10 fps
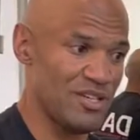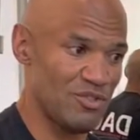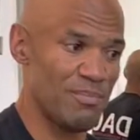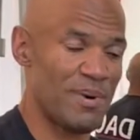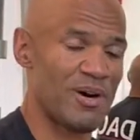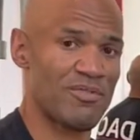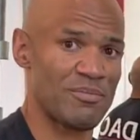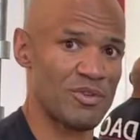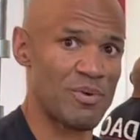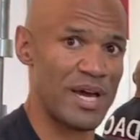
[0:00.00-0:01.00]
the bar from
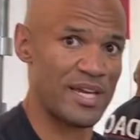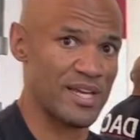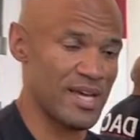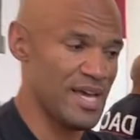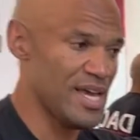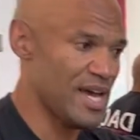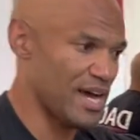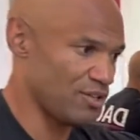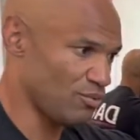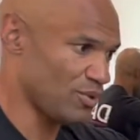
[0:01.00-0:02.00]
the rack. I
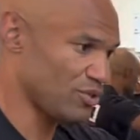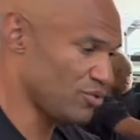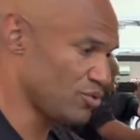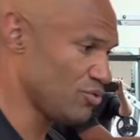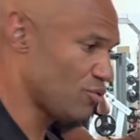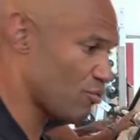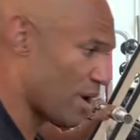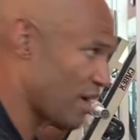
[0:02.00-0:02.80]
don't want you to arrive